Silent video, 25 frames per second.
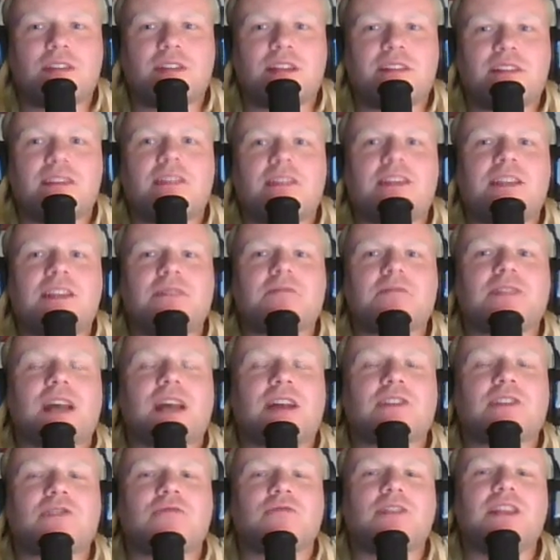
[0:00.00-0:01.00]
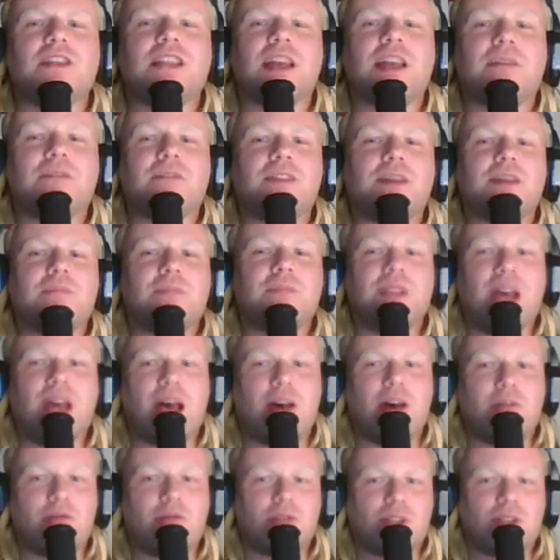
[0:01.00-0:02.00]
that the teams actually left them
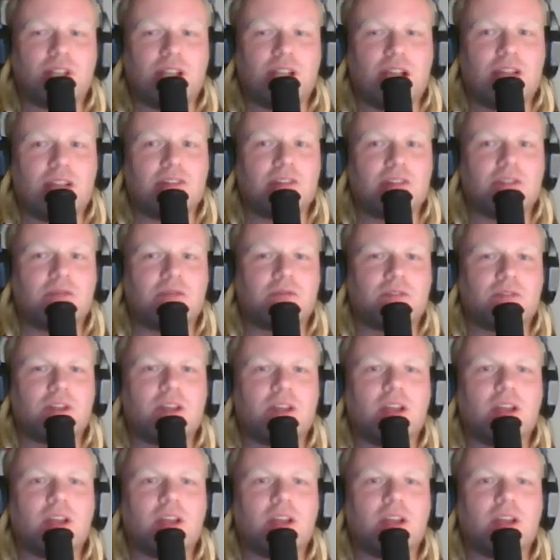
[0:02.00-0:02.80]
down, kind of.